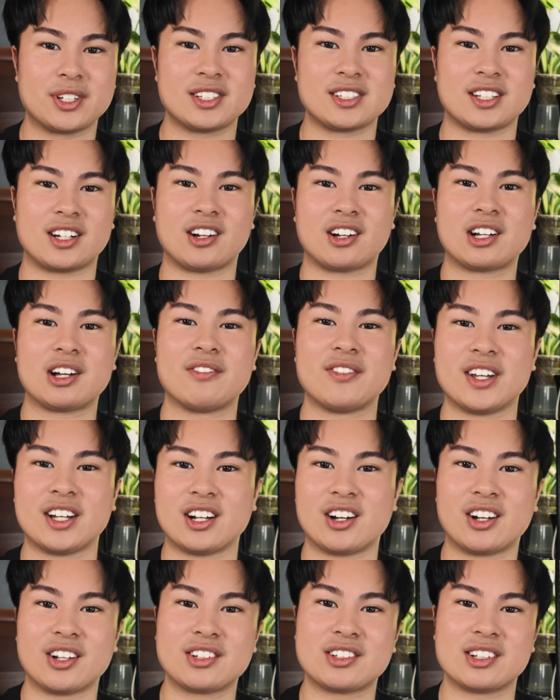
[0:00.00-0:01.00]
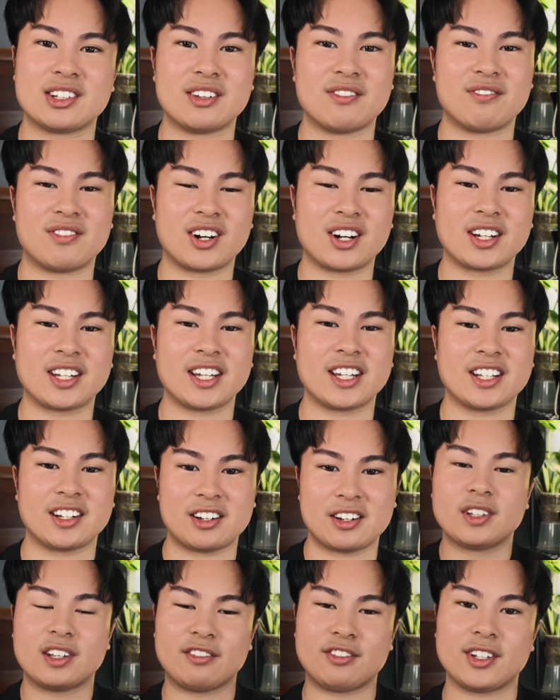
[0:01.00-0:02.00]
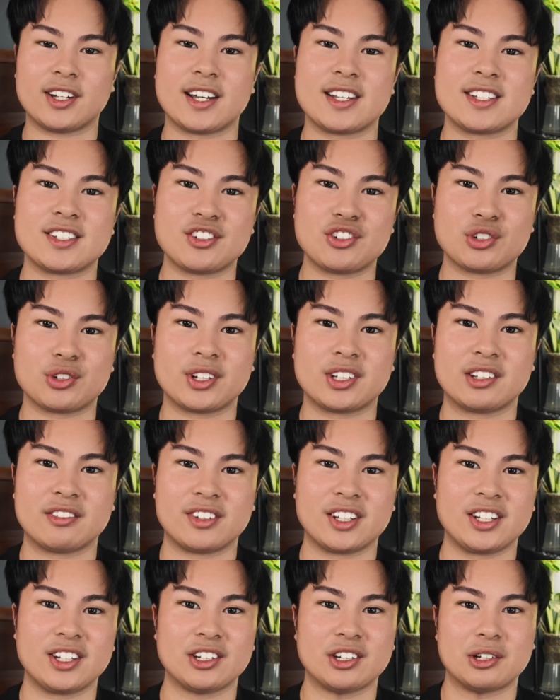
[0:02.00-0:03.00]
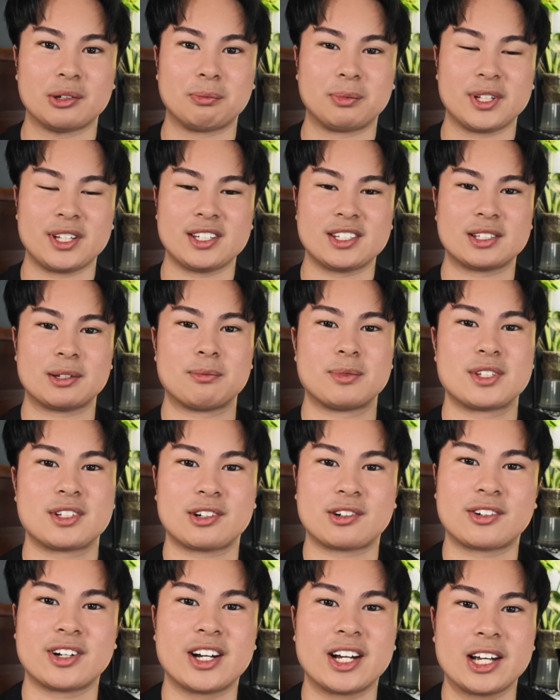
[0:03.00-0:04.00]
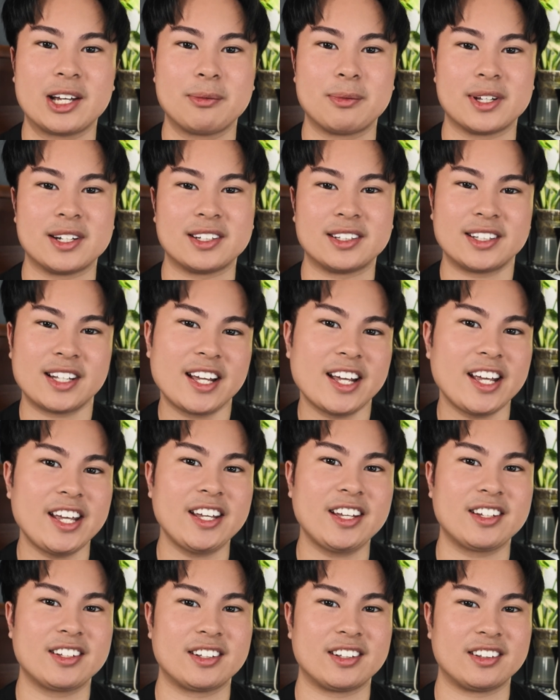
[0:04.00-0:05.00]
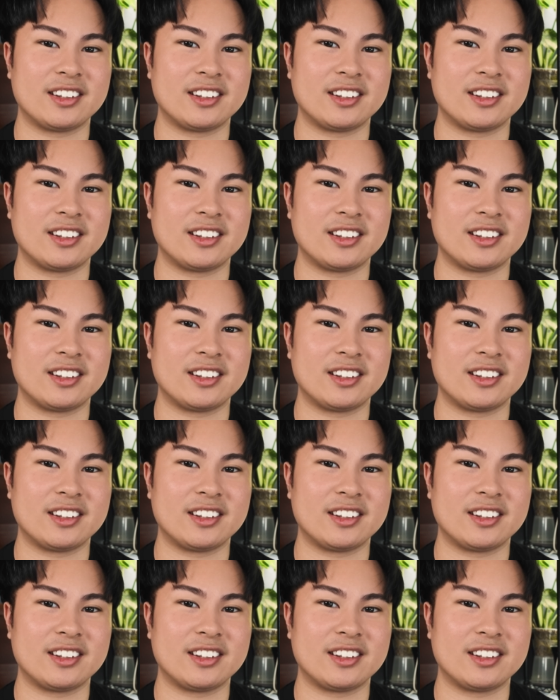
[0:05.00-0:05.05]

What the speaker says: that are coming onto the market. If you guys enjoyed the video, please subscribe and like.